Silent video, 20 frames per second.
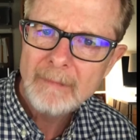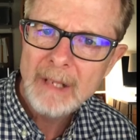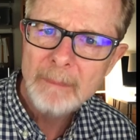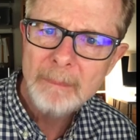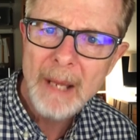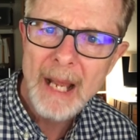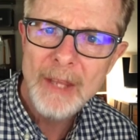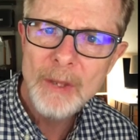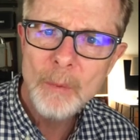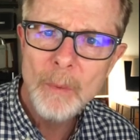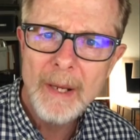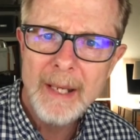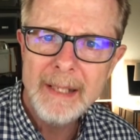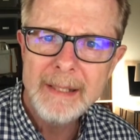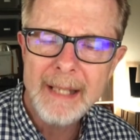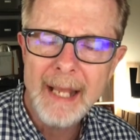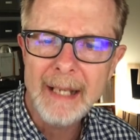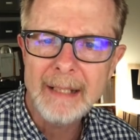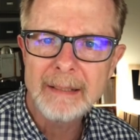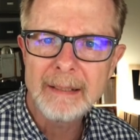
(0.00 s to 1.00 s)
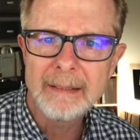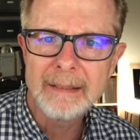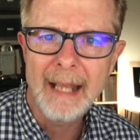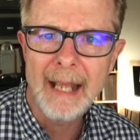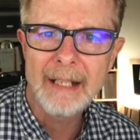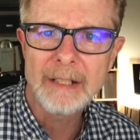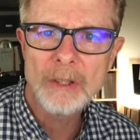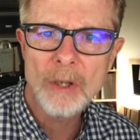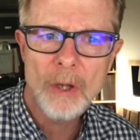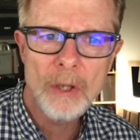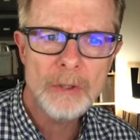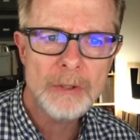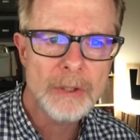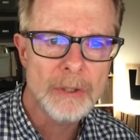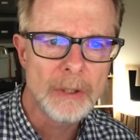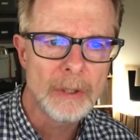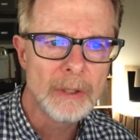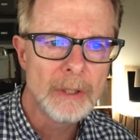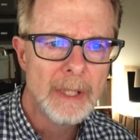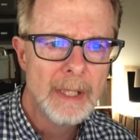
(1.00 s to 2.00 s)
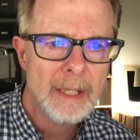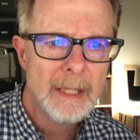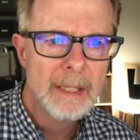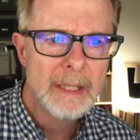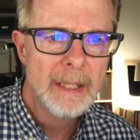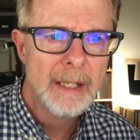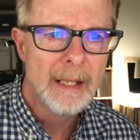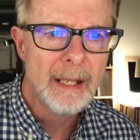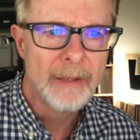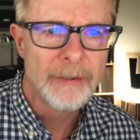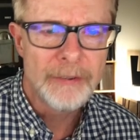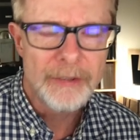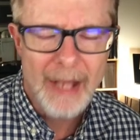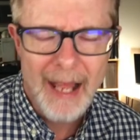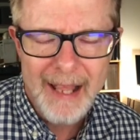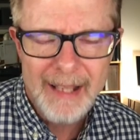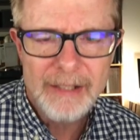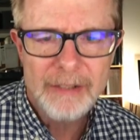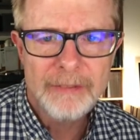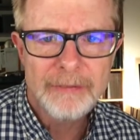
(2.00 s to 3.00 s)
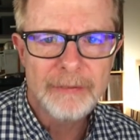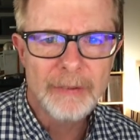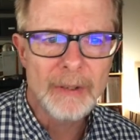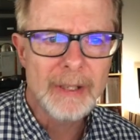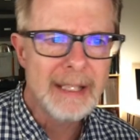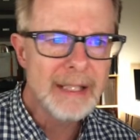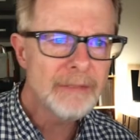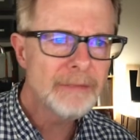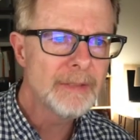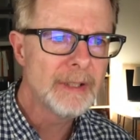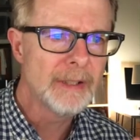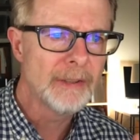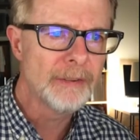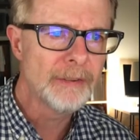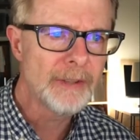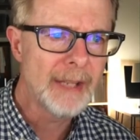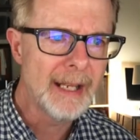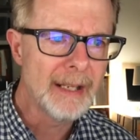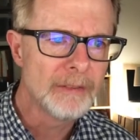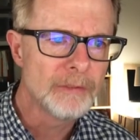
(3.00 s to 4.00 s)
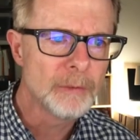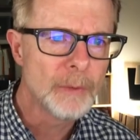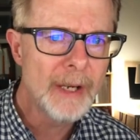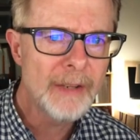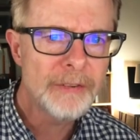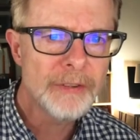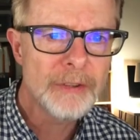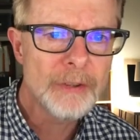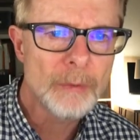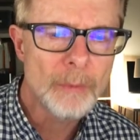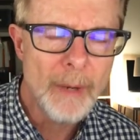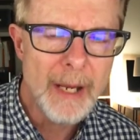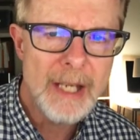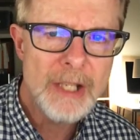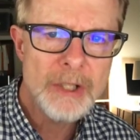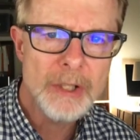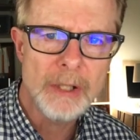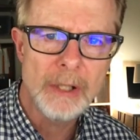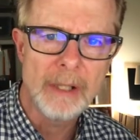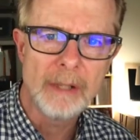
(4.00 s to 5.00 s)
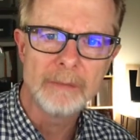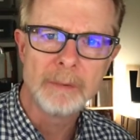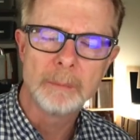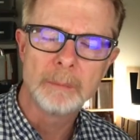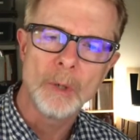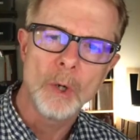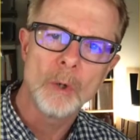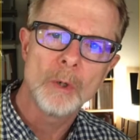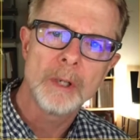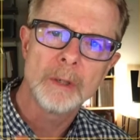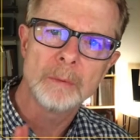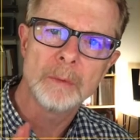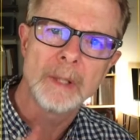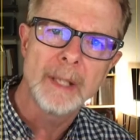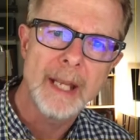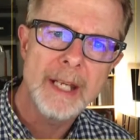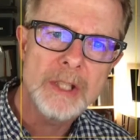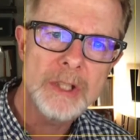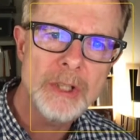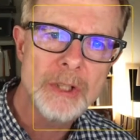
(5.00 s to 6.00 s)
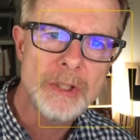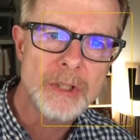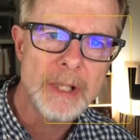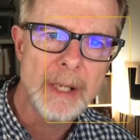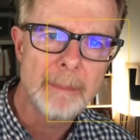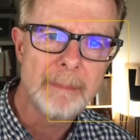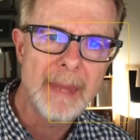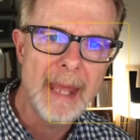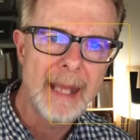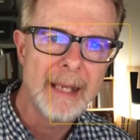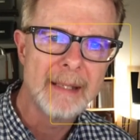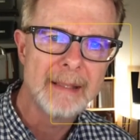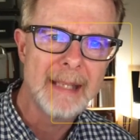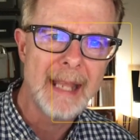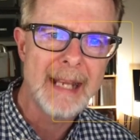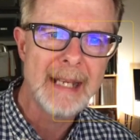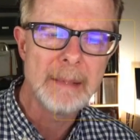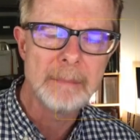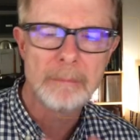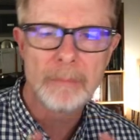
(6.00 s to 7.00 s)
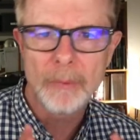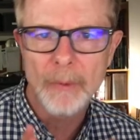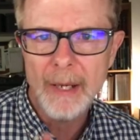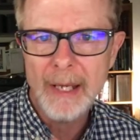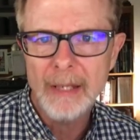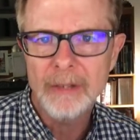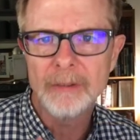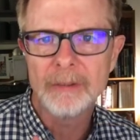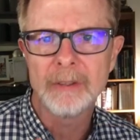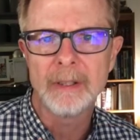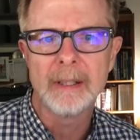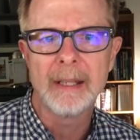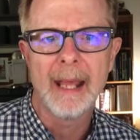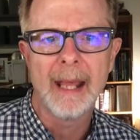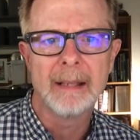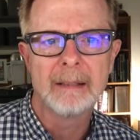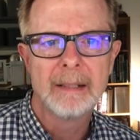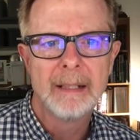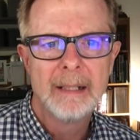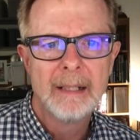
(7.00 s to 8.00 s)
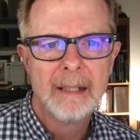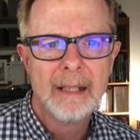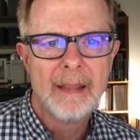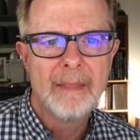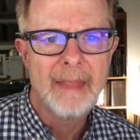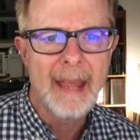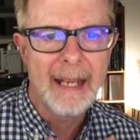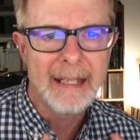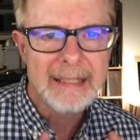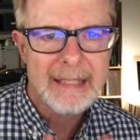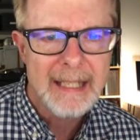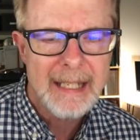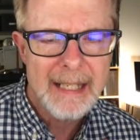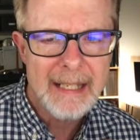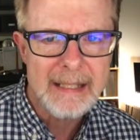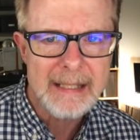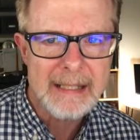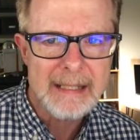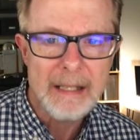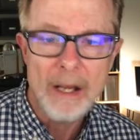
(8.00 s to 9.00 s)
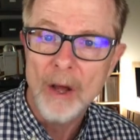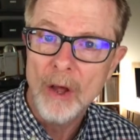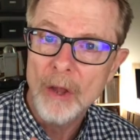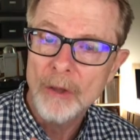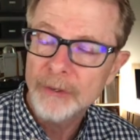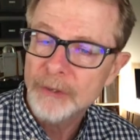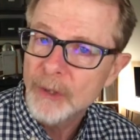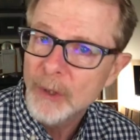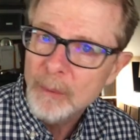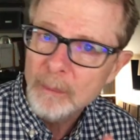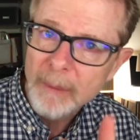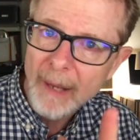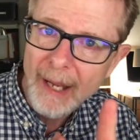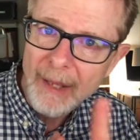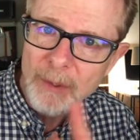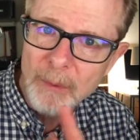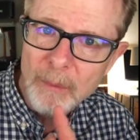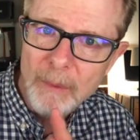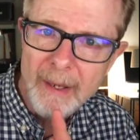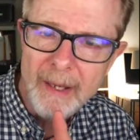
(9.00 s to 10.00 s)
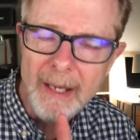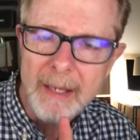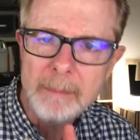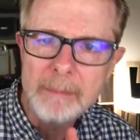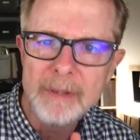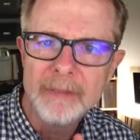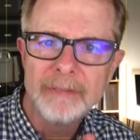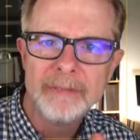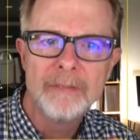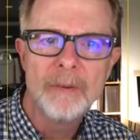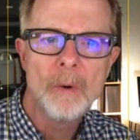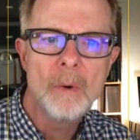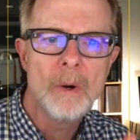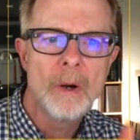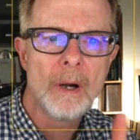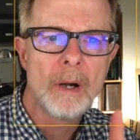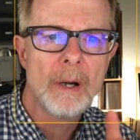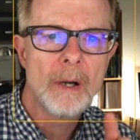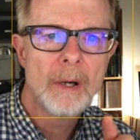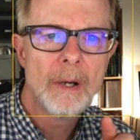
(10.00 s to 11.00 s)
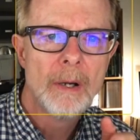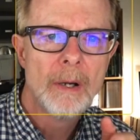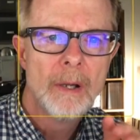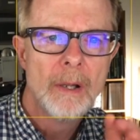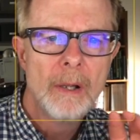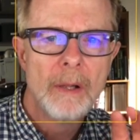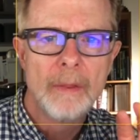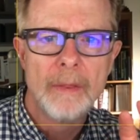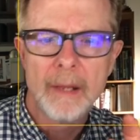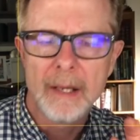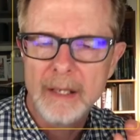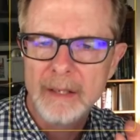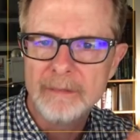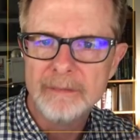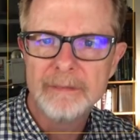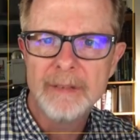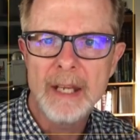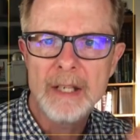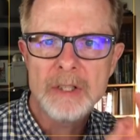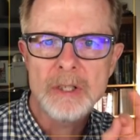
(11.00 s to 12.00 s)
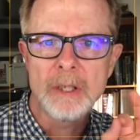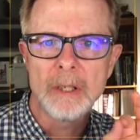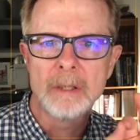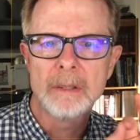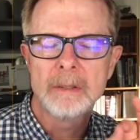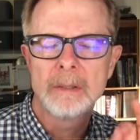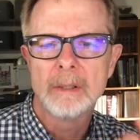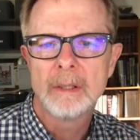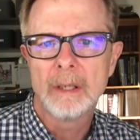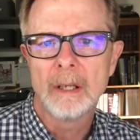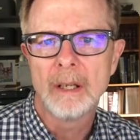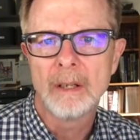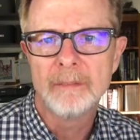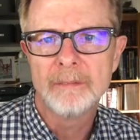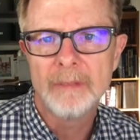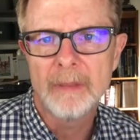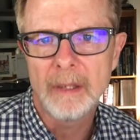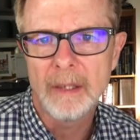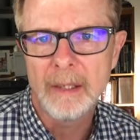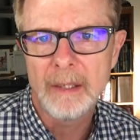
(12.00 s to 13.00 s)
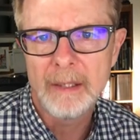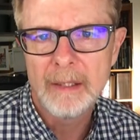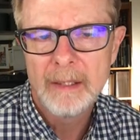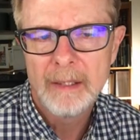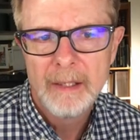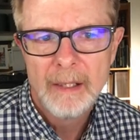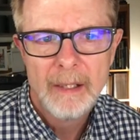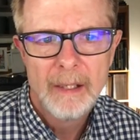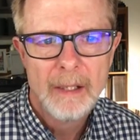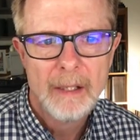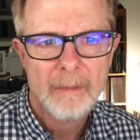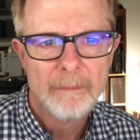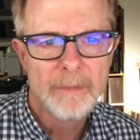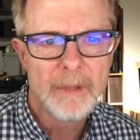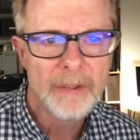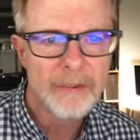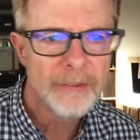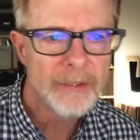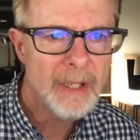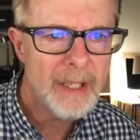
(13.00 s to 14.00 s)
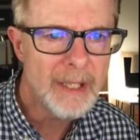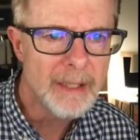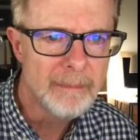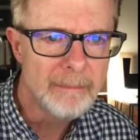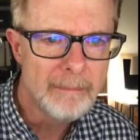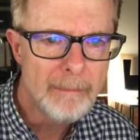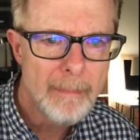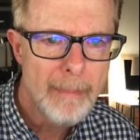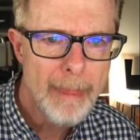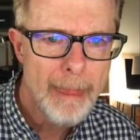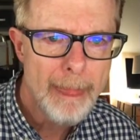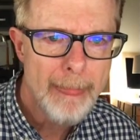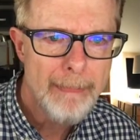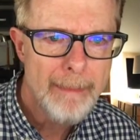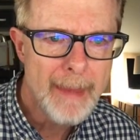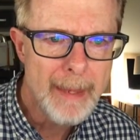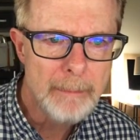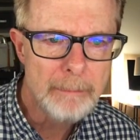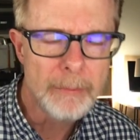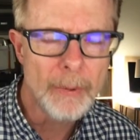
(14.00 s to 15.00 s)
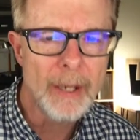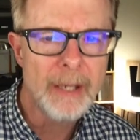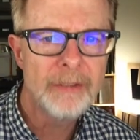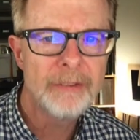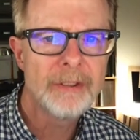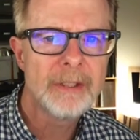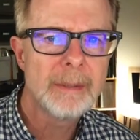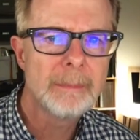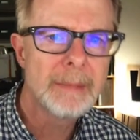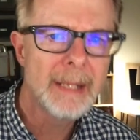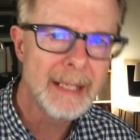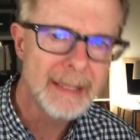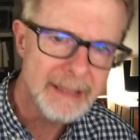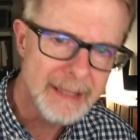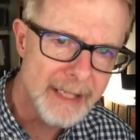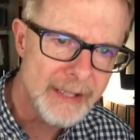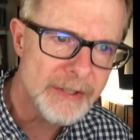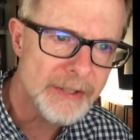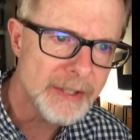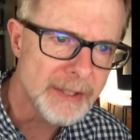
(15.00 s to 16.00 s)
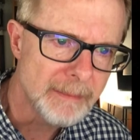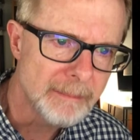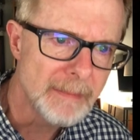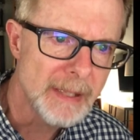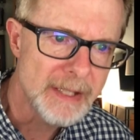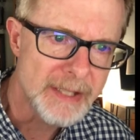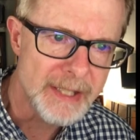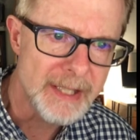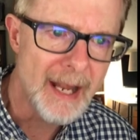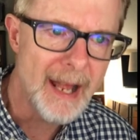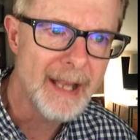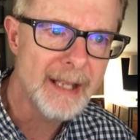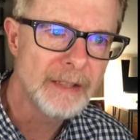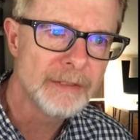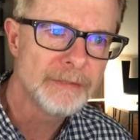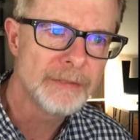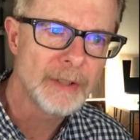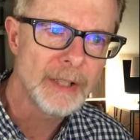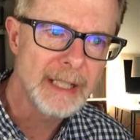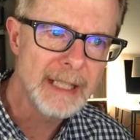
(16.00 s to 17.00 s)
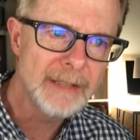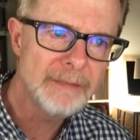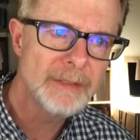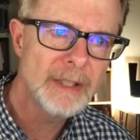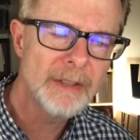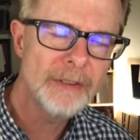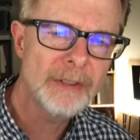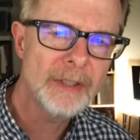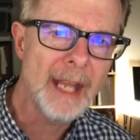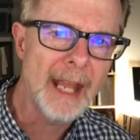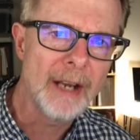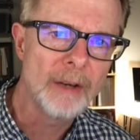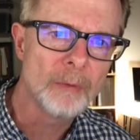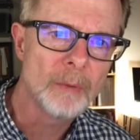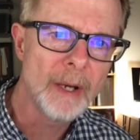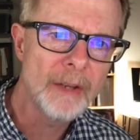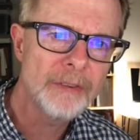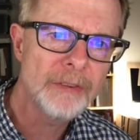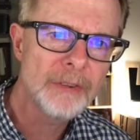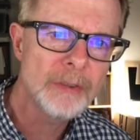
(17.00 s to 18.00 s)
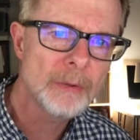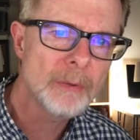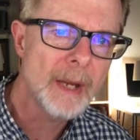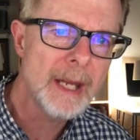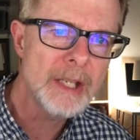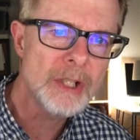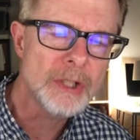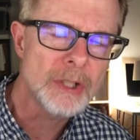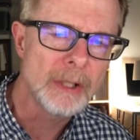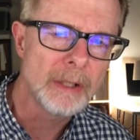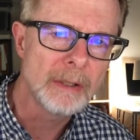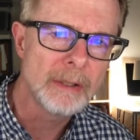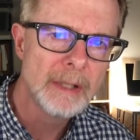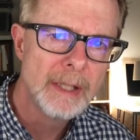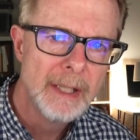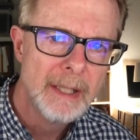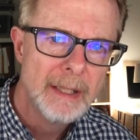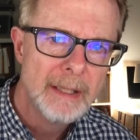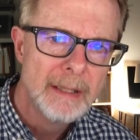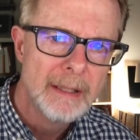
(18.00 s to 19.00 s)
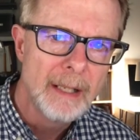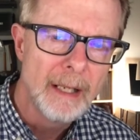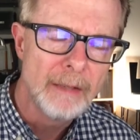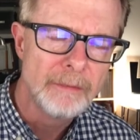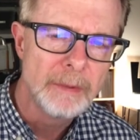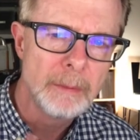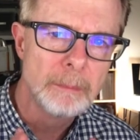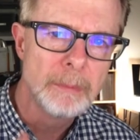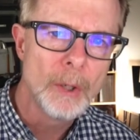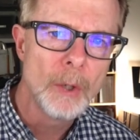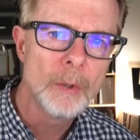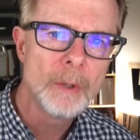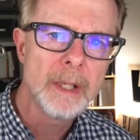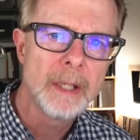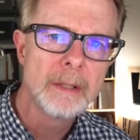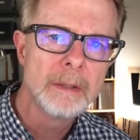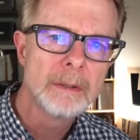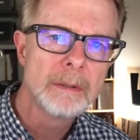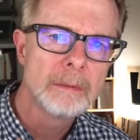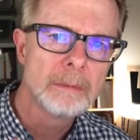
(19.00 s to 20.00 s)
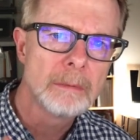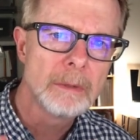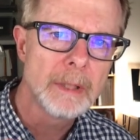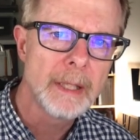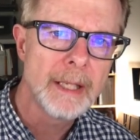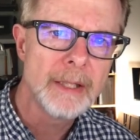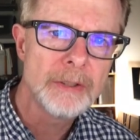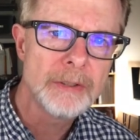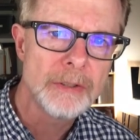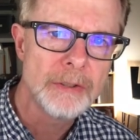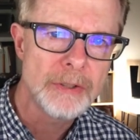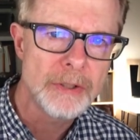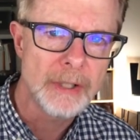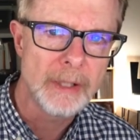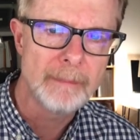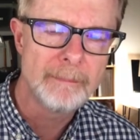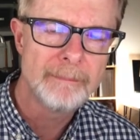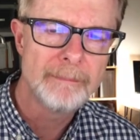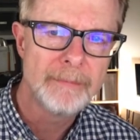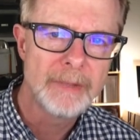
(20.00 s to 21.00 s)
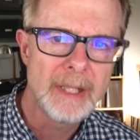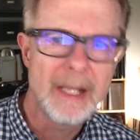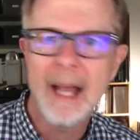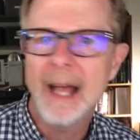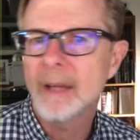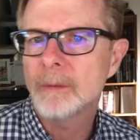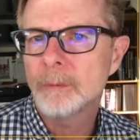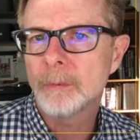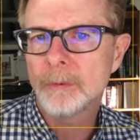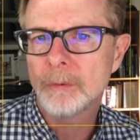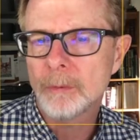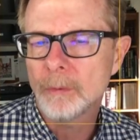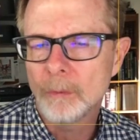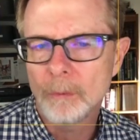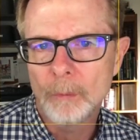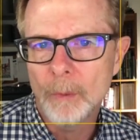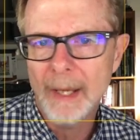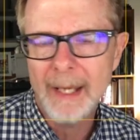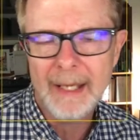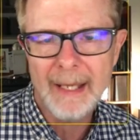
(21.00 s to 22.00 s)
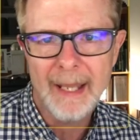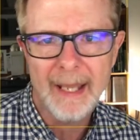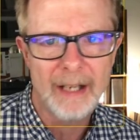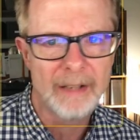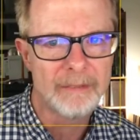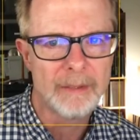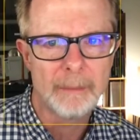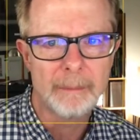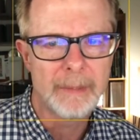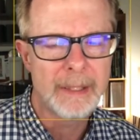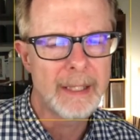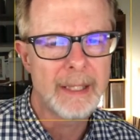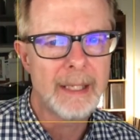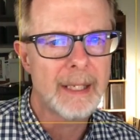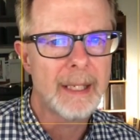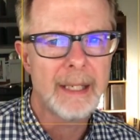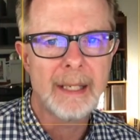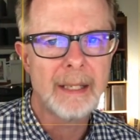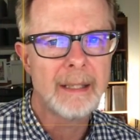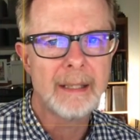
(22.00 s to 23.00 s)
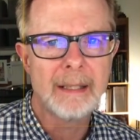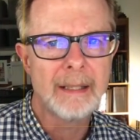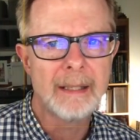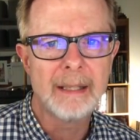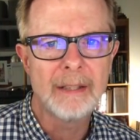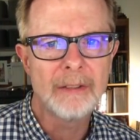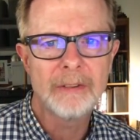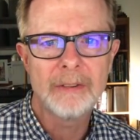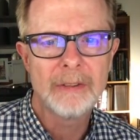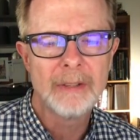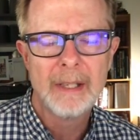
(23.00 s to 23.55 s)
By the way, in that that culture, a sign of forgiveness and of restoration of a broken relationship, that that embrace and that that kiss. Also, by the way, before the confession of the the son embraced him and kissed him, a sign of forgiveness and restoration of a broken relationship. See, God was way ahead of him. He, he this